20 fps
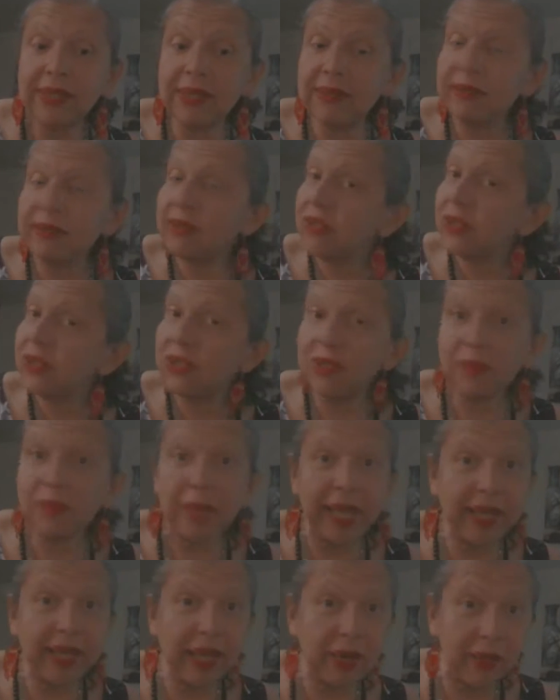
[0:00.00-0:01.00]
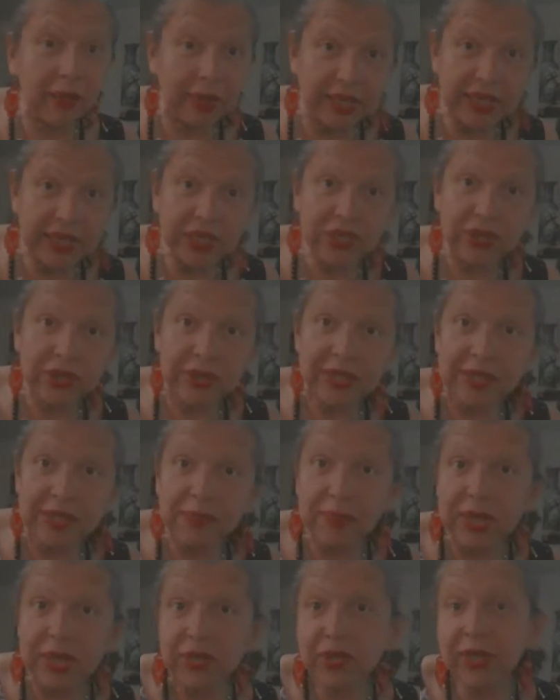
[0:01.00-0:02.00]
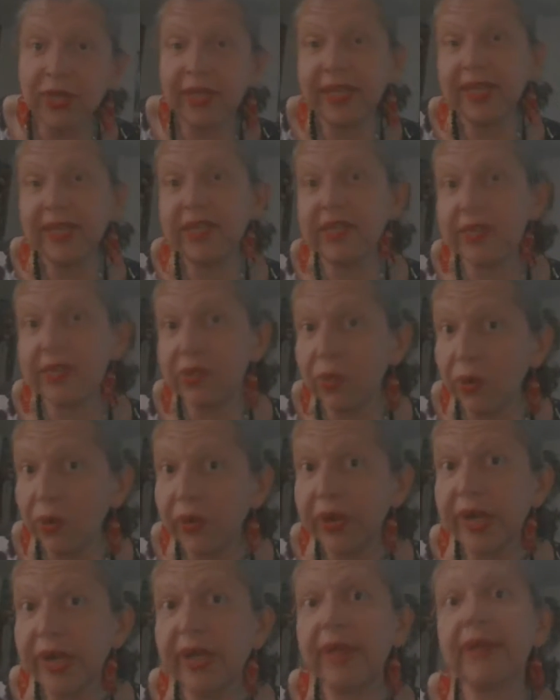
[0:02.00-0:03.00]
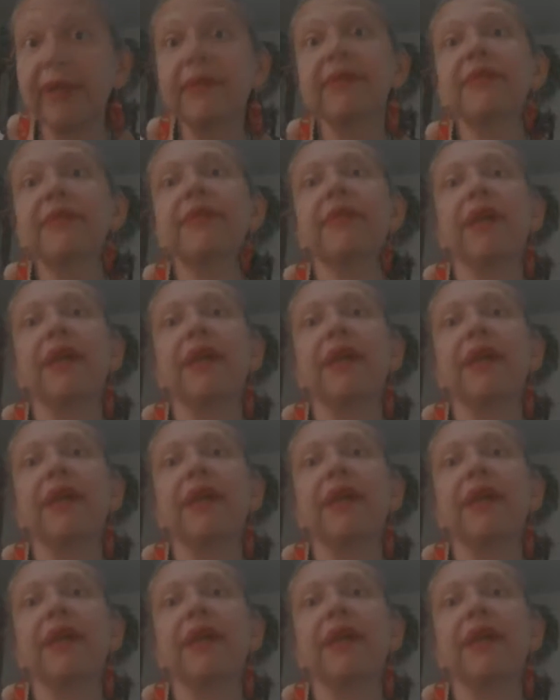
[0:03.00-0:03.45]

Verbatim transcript: is just to make a coalition, especially historians,